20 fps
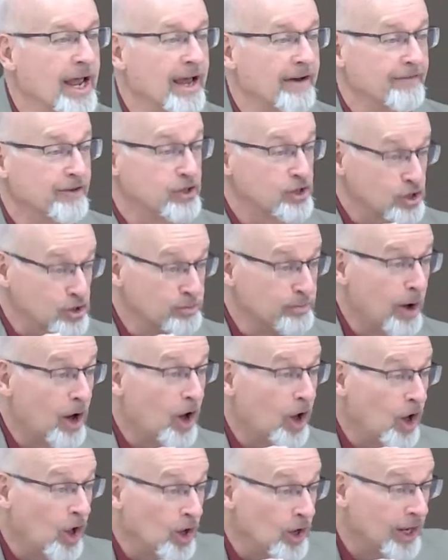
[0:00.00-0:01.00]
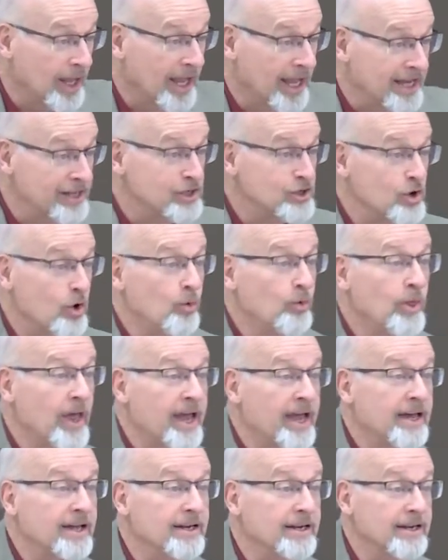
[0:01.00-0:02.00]
a small S on
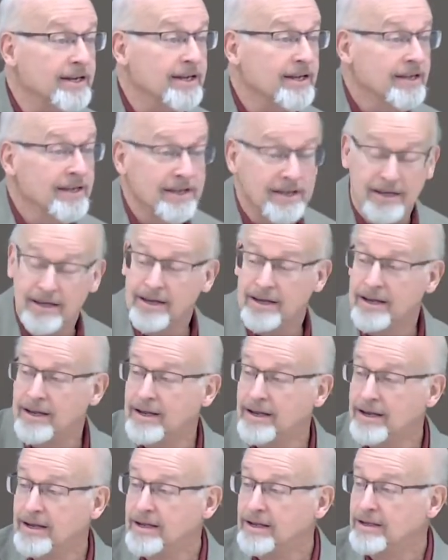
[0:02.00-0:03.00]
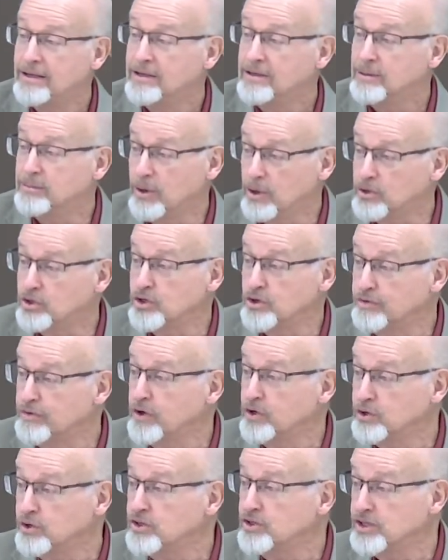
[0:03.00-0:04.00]
that. Most of your
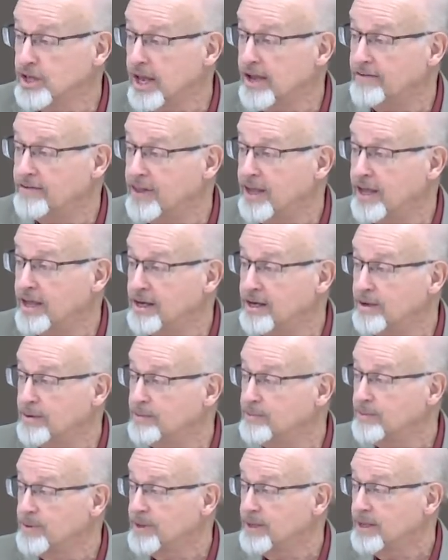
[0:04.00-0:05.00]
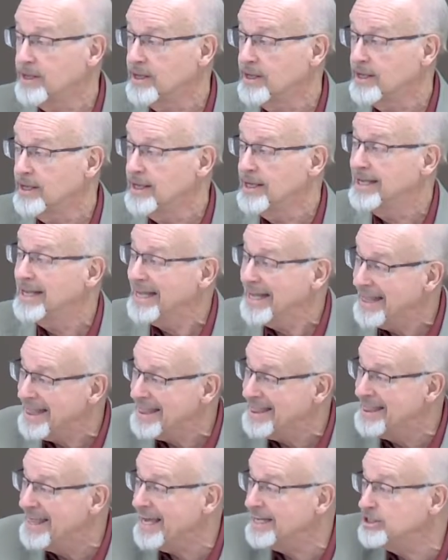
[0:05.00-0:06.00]
versions have that.
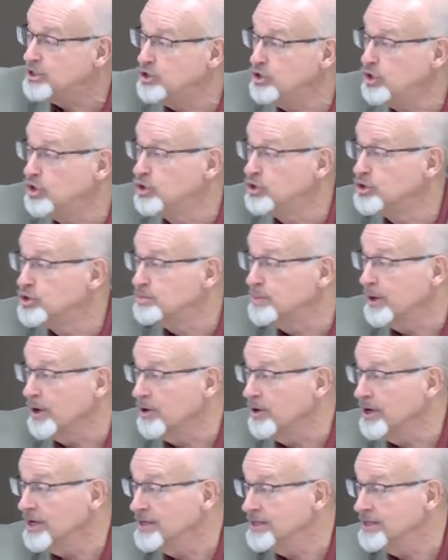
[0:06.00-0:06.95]
That's your spirit.